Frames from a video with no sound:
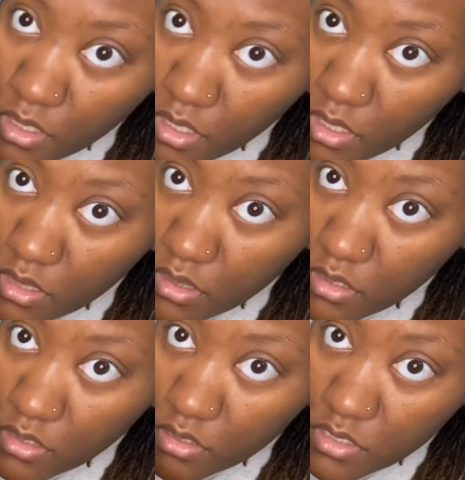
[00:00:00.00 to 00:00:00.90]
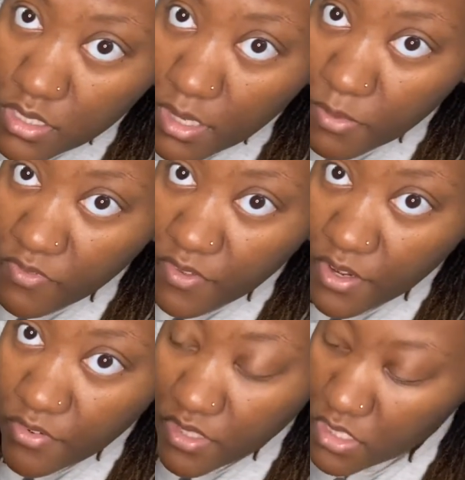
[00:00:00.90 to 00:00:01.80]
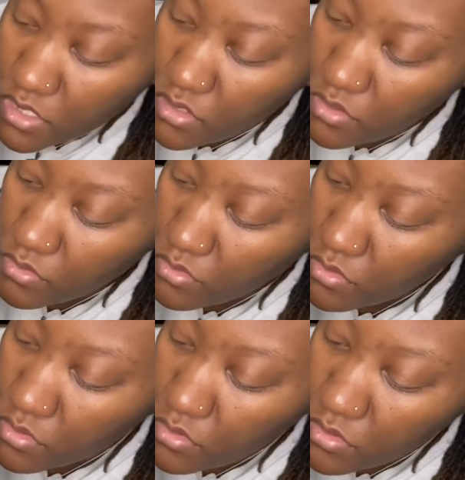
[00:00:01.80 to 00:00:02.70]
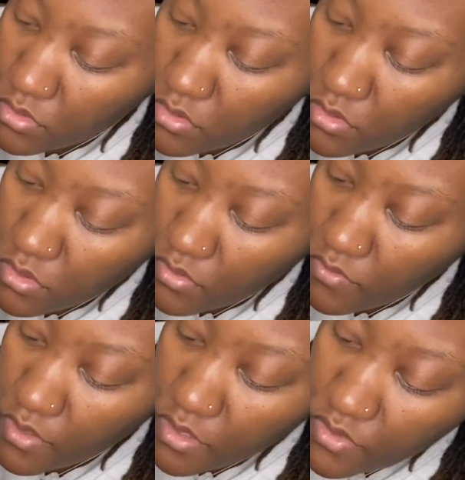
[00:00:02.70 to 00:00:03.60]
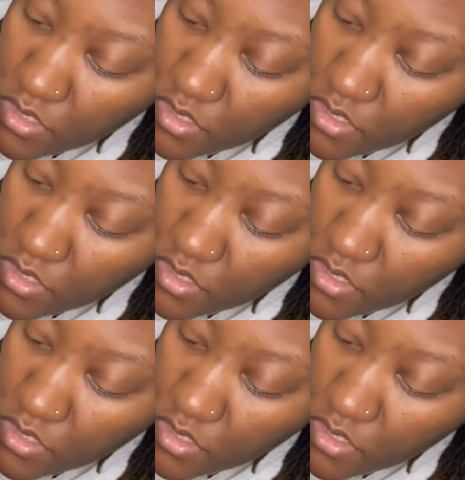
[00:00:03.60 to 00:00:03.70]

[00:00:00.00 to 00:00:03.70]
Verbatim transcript: And you just gotta be very gentle. Very